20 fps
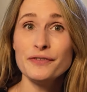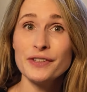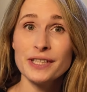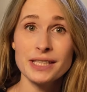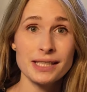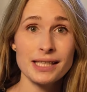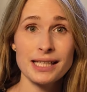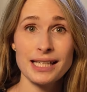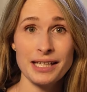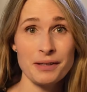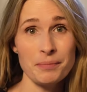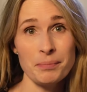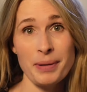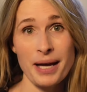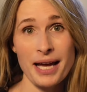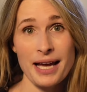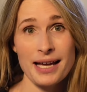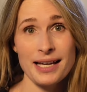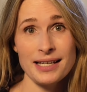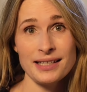physically
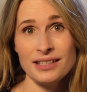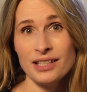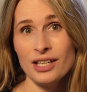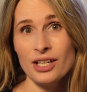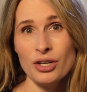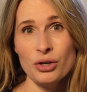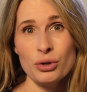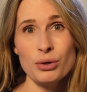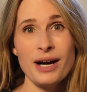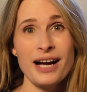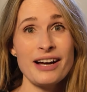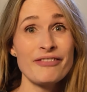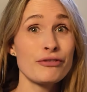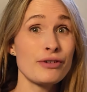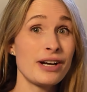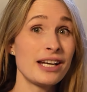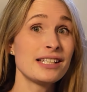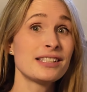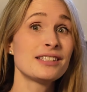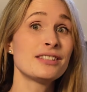impaired, or have
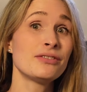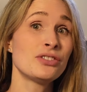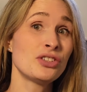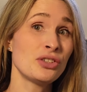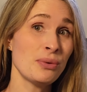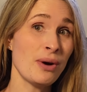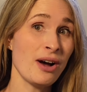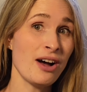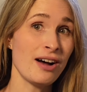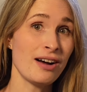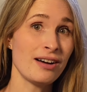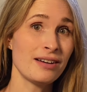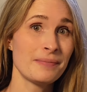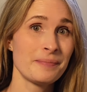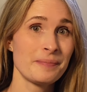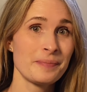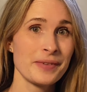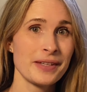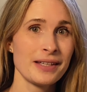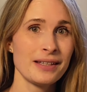relatives who are.
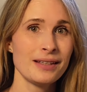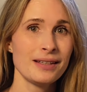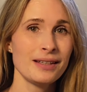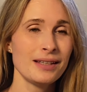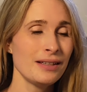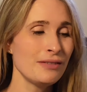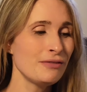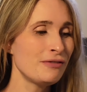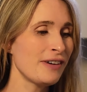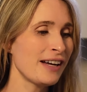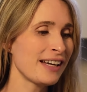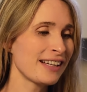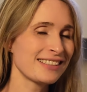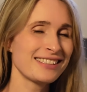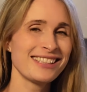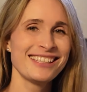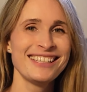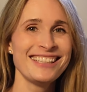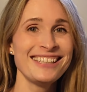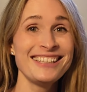In
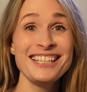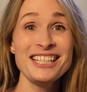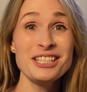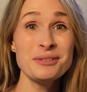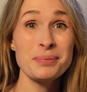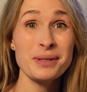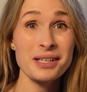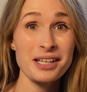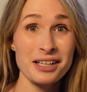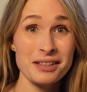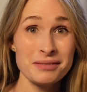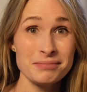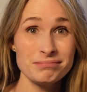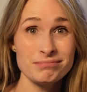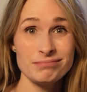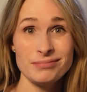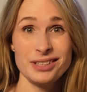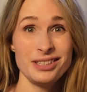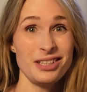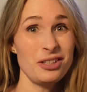fact, these
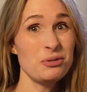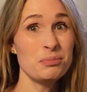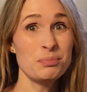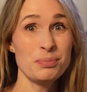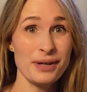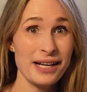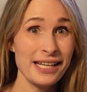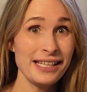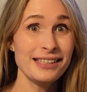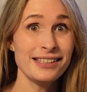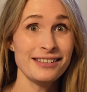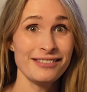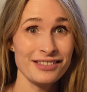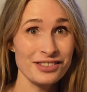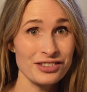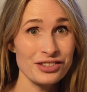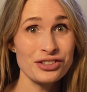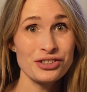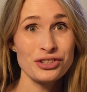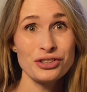become a no-brainer as
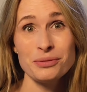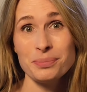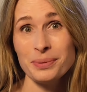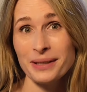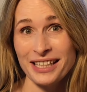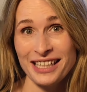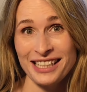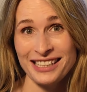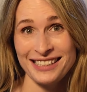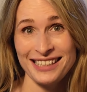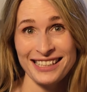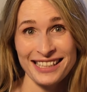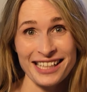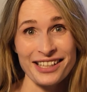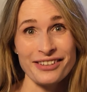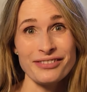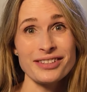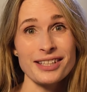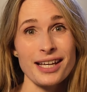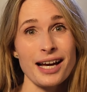a super easy
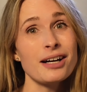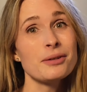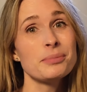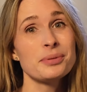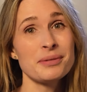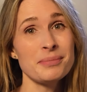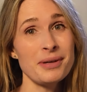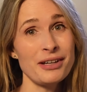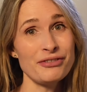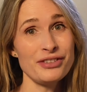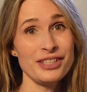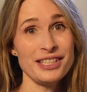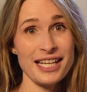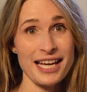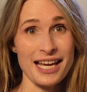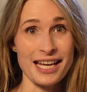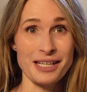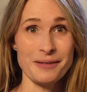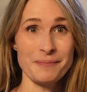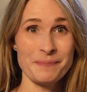gift to help them every
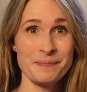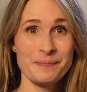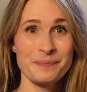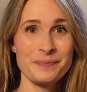day.